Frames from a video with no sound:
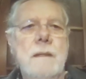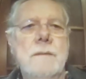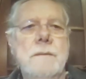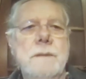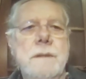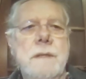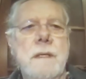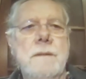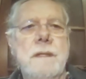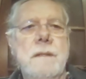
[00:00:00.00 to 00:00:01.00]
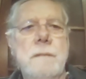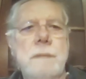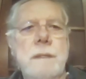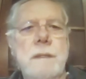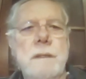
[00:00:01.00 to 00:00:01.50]
she contacted
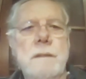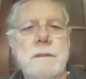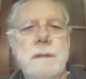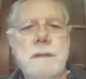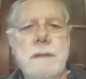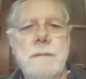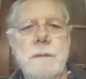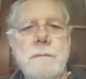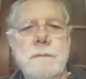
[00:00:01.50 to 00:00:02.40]
me and said, I'm over